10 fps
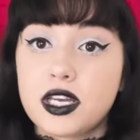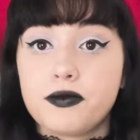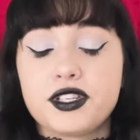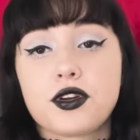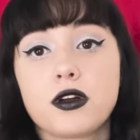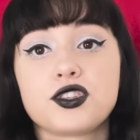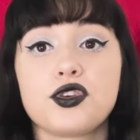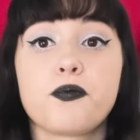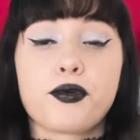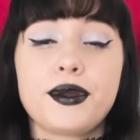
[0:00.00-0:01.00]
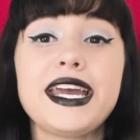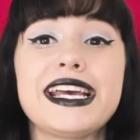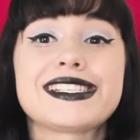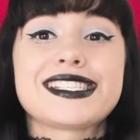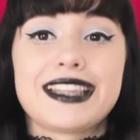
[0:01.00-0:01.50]
and we turn to
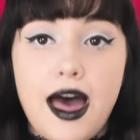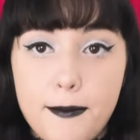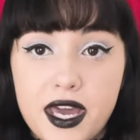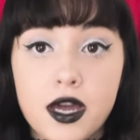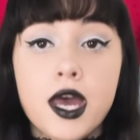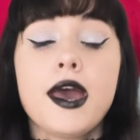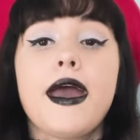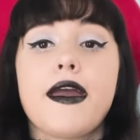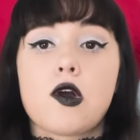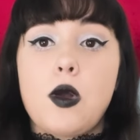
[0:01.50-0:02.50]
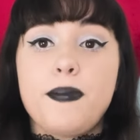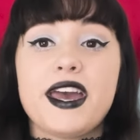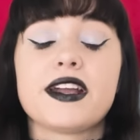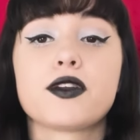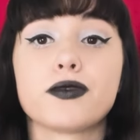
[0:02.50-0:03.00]
pre-Islamic era
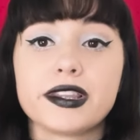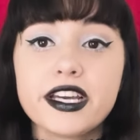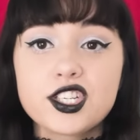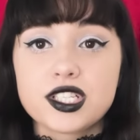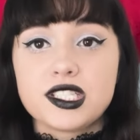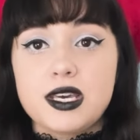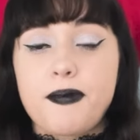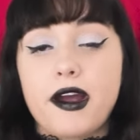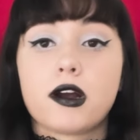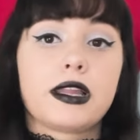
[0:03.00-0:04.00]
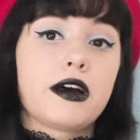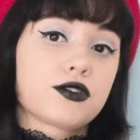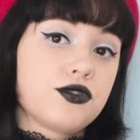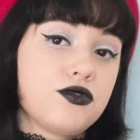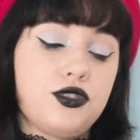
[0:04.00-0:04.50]
pagan religions, the parallel
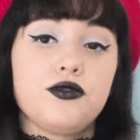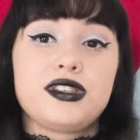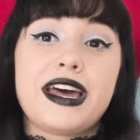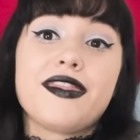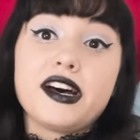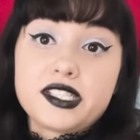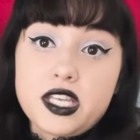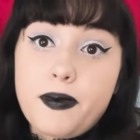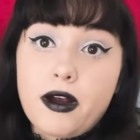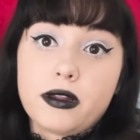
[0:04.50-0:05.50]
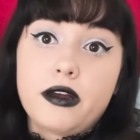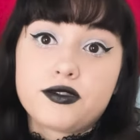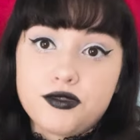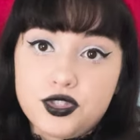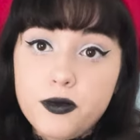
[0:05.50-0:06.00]
to Zeus and thus the parallel
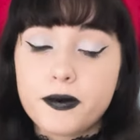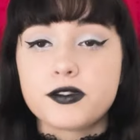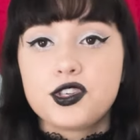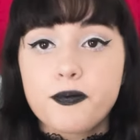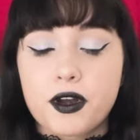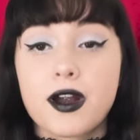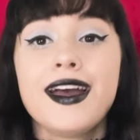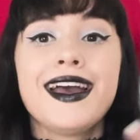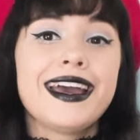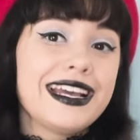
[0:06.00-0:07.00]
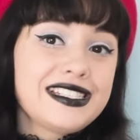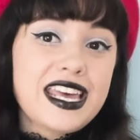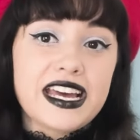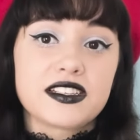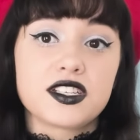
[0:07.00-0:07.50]
to Jupiter is
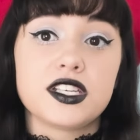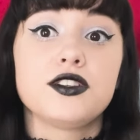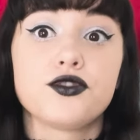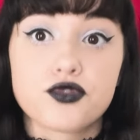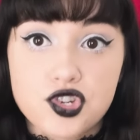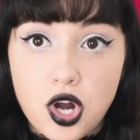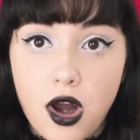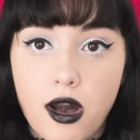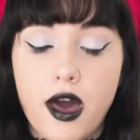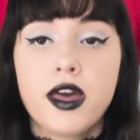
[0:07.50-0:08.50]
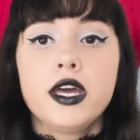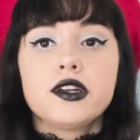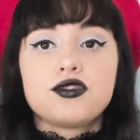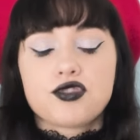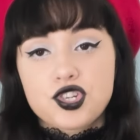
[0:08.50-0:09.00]
the entity Dushara.
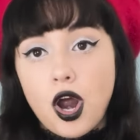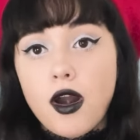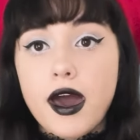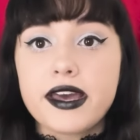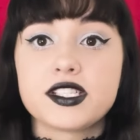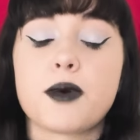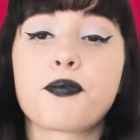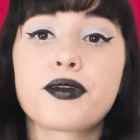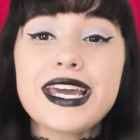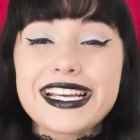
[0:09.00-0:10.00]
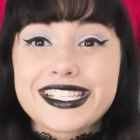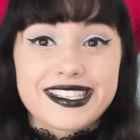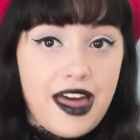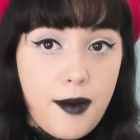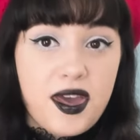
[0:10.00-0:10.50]
Dushara is a
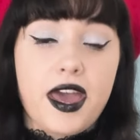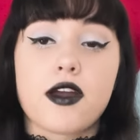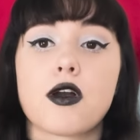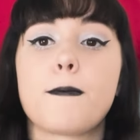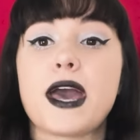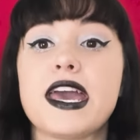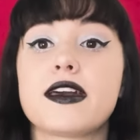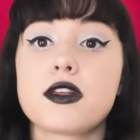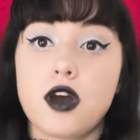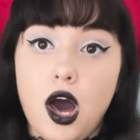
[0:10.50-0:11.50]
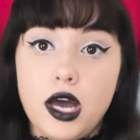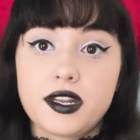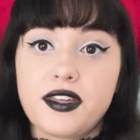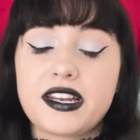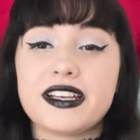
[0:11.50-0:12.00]
pre-Islamic era pagan
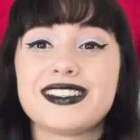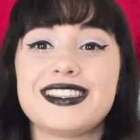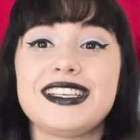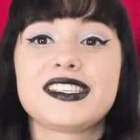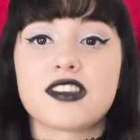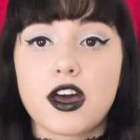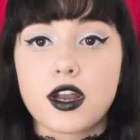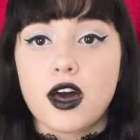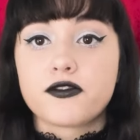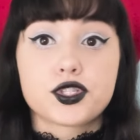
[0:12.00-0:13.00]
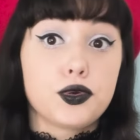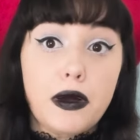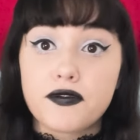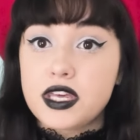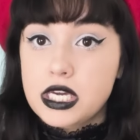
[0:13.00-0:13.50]
god that is the son of two
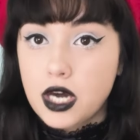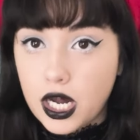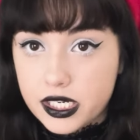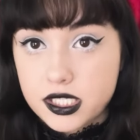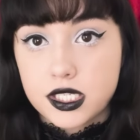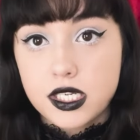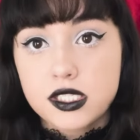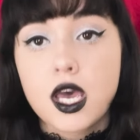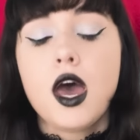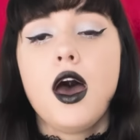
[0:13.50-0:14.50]
of the goddesses.